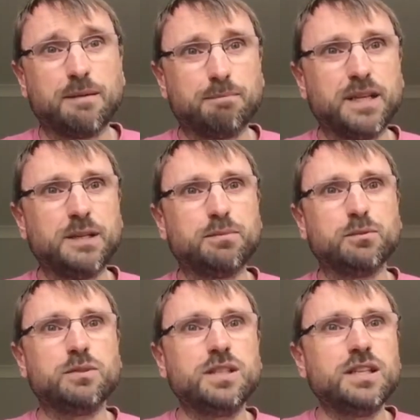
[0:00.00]
and
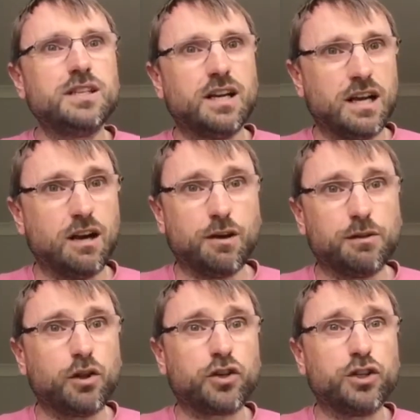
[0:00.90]
people are
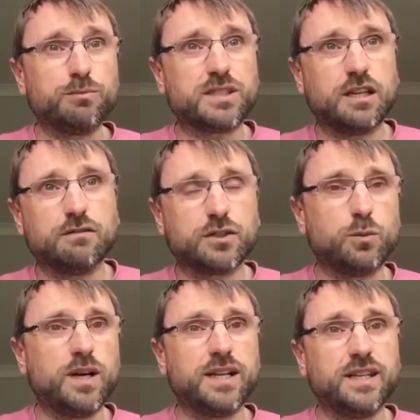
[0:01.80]
locking themselves
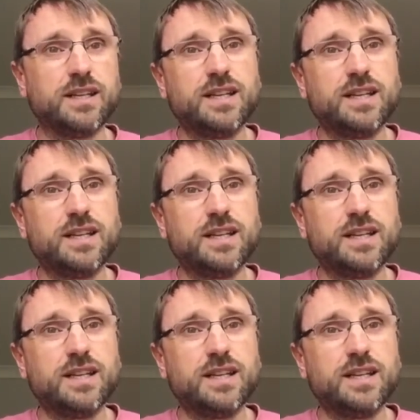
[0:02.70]
away.